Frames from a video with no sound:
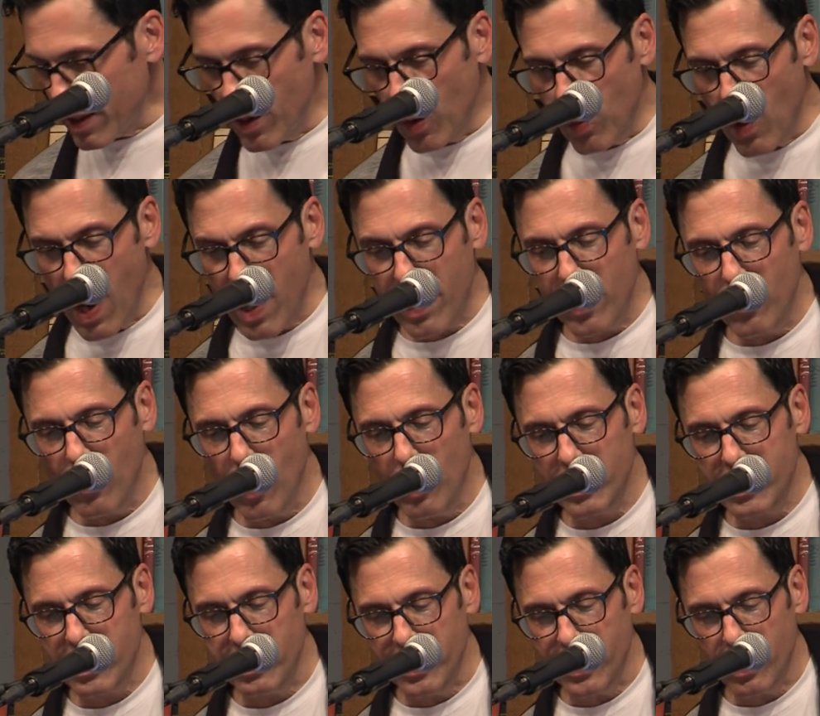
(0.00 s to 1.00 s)
rock and roll
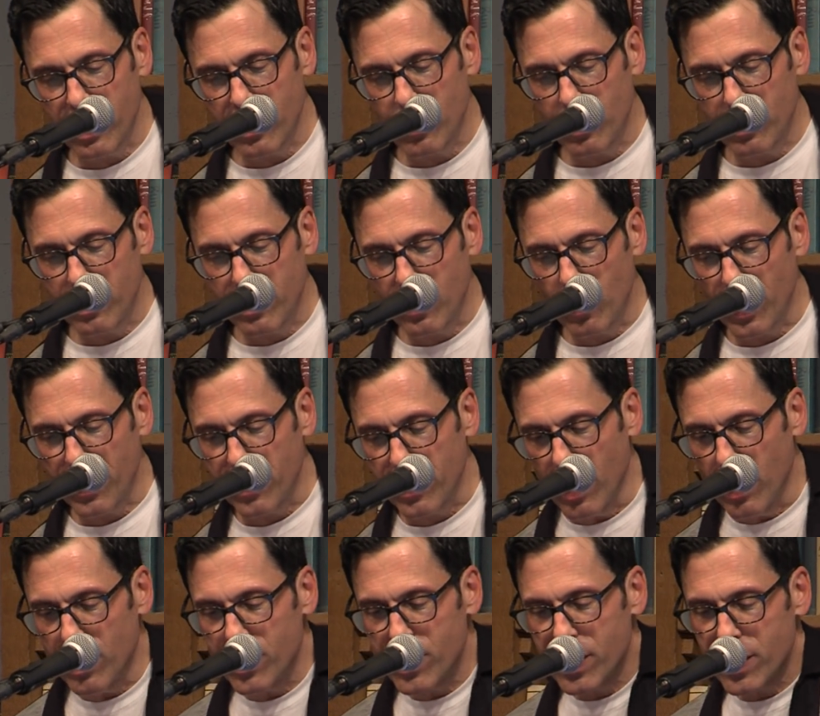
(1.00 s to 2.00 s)
is littered with
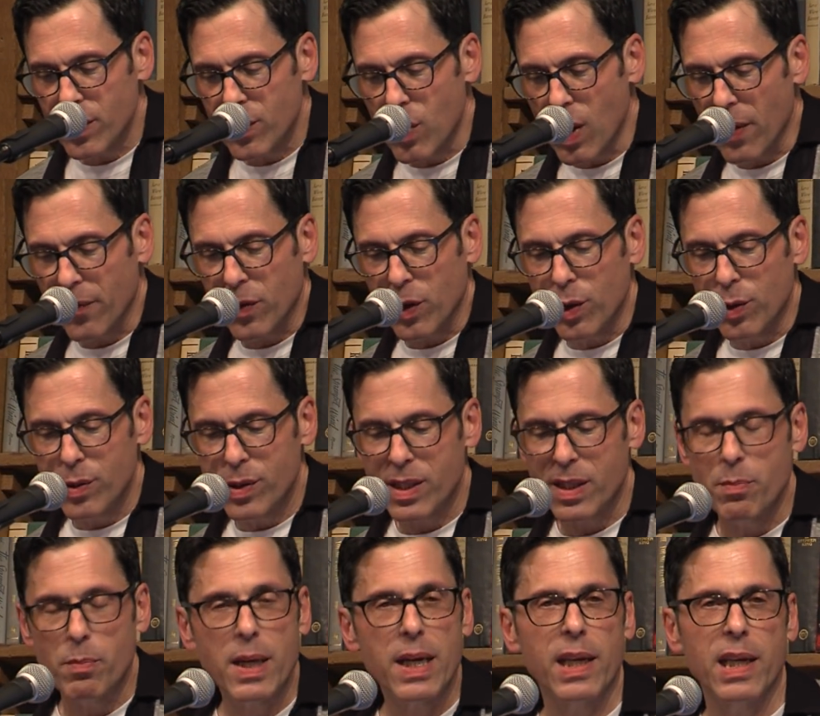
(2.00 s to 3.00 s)
those who have used
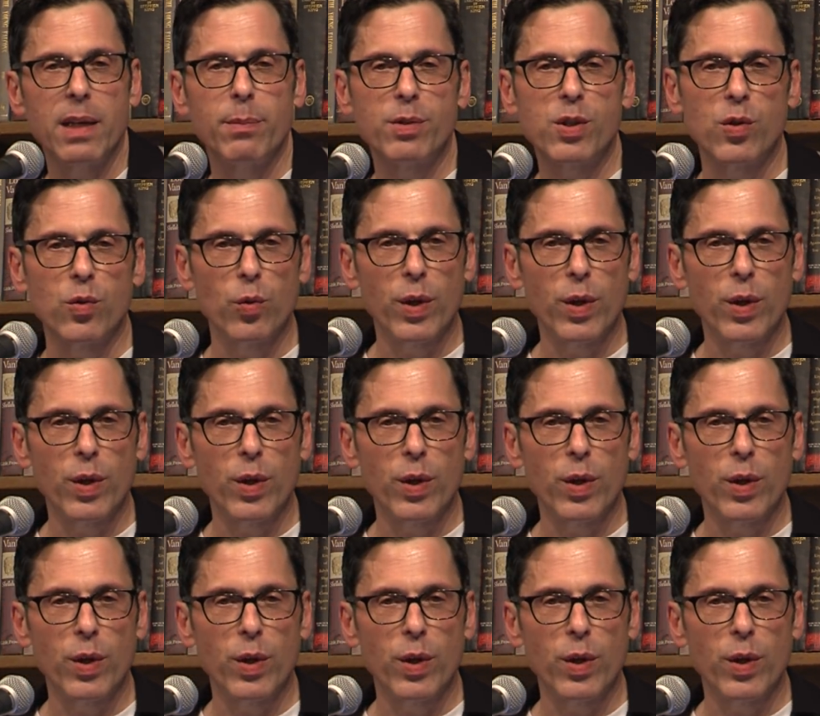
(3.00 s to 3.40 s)
the medium to